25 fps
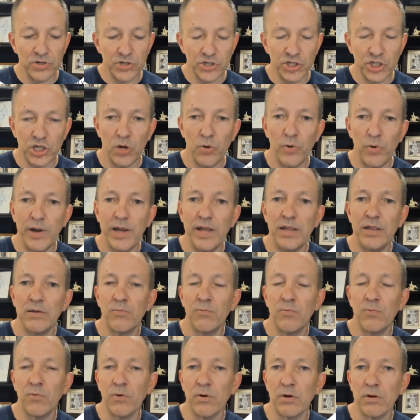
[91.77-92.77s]
showing
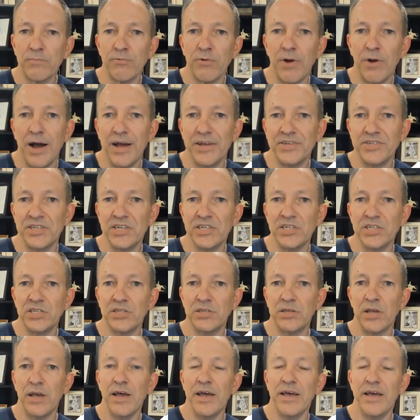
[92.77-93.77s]
the work
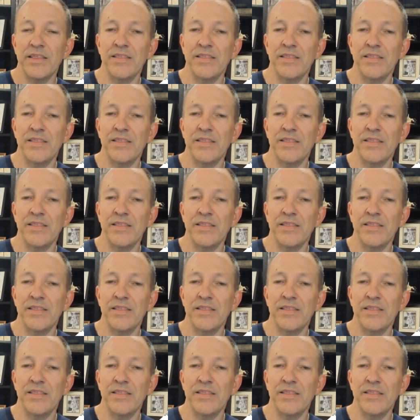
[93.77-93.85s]
process